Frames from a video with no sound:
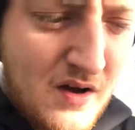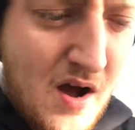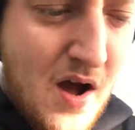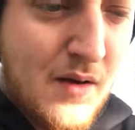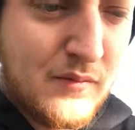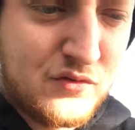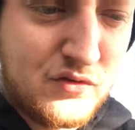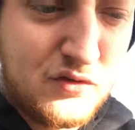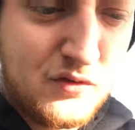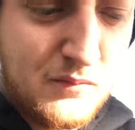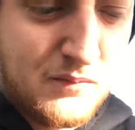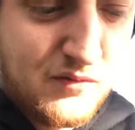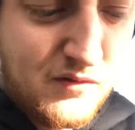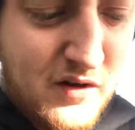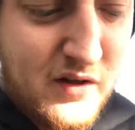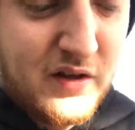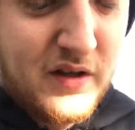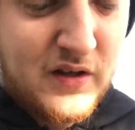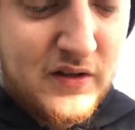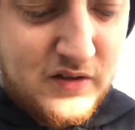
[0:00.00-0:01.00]
Absolute
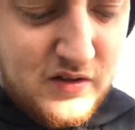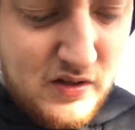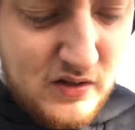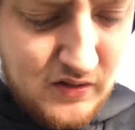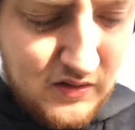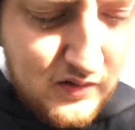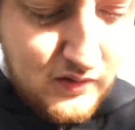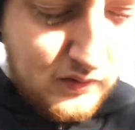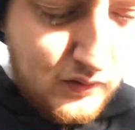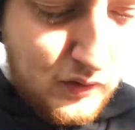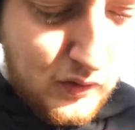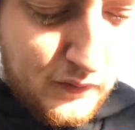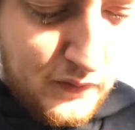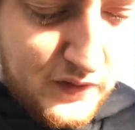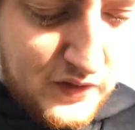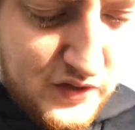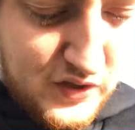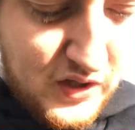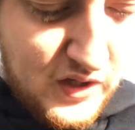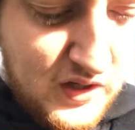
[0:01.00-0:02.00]
brilliant. Love
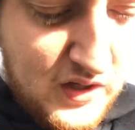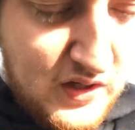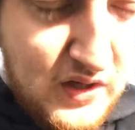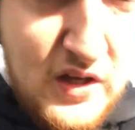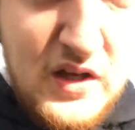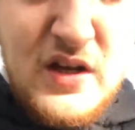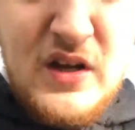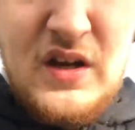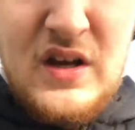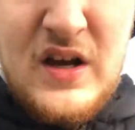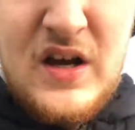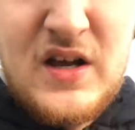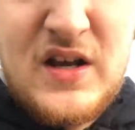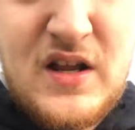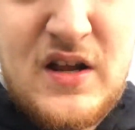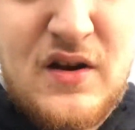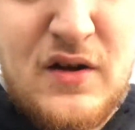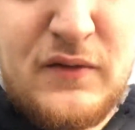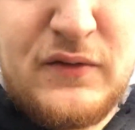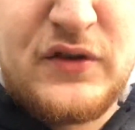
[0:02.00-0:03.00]
it. And
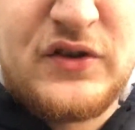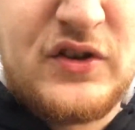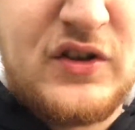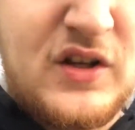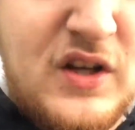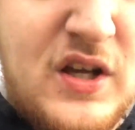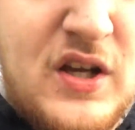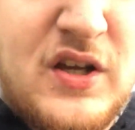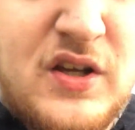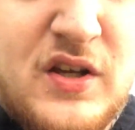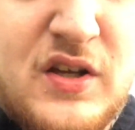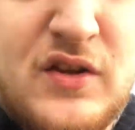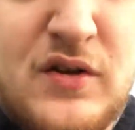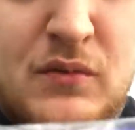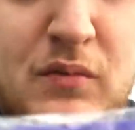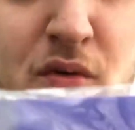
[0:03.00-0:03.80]
then obviously the